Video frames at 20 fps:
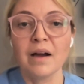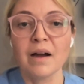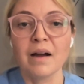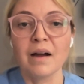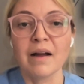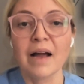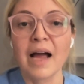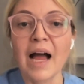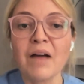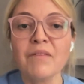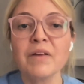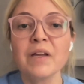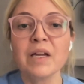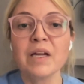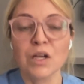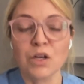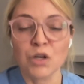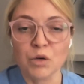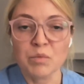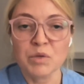
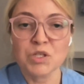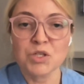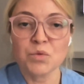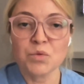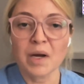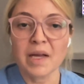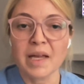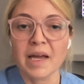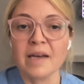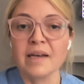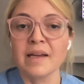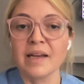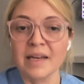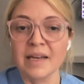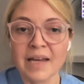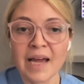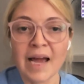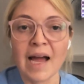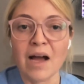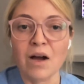having an OBGYN
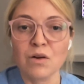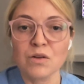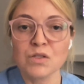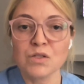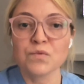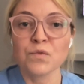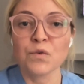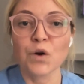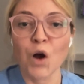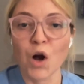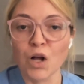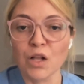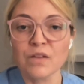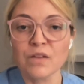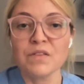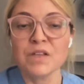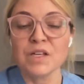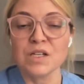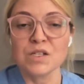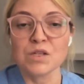in-house for all
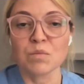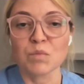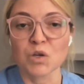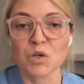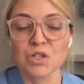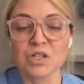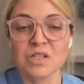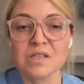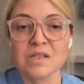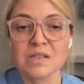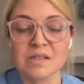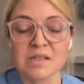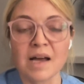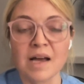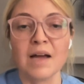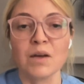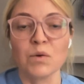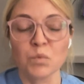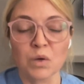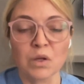of these emergencies
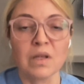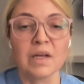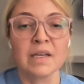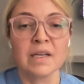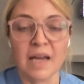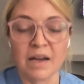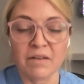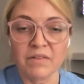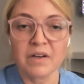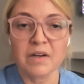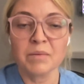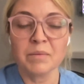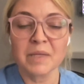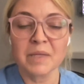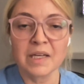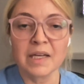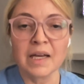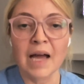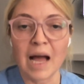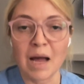that will
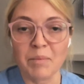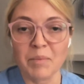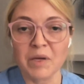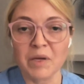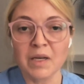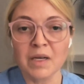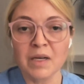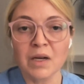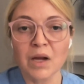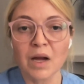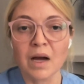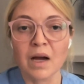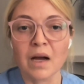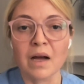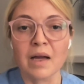inevitably happen